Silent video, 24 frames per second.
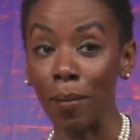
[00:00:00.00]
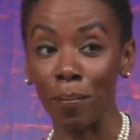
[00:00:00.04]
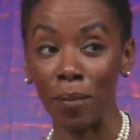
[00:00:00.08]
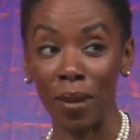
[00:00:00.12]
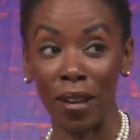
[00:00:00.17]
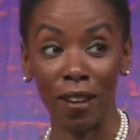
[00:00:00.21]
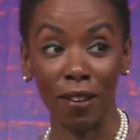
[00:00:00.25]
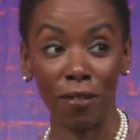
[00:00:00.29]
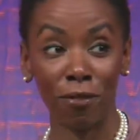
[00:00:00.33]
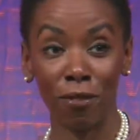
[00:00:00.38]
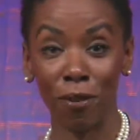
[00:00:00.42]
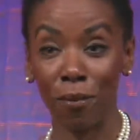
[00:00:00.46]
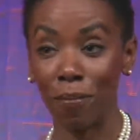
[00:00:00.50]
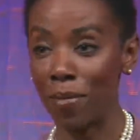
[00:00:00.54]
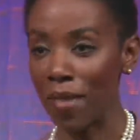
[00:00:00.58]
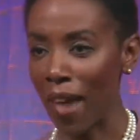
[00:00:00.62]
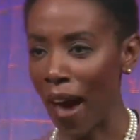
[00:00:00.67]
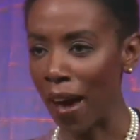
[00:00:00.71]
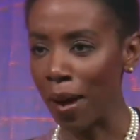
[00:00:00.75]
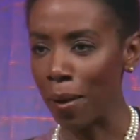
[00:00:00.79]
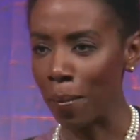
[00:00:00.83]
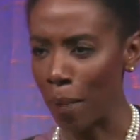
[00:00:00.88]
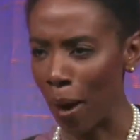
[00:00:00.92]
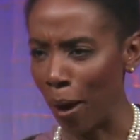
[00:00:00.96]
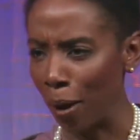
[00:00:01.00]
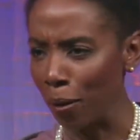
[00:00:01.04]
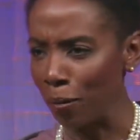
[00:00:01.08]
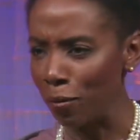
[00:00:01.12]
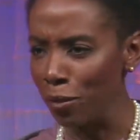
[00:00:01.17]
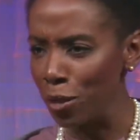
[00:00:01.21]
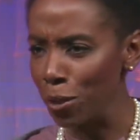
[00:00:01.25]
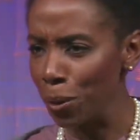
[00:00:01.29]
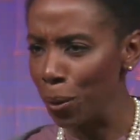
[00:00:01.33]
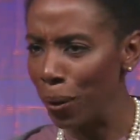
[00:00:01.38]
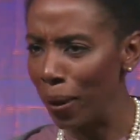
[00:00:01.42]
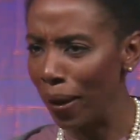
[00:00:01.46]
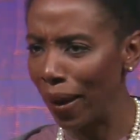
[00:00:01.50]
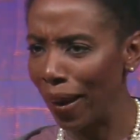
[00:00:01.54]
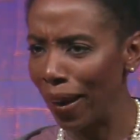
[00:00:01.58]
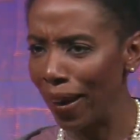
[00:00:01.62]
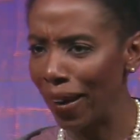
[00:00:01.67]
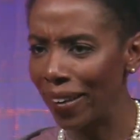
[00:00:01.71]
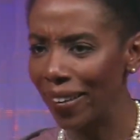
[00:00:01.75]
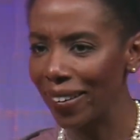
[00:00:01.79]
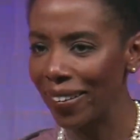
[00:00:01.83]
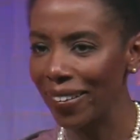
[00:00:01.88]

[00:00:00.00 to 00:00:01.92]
me from that amount of joy?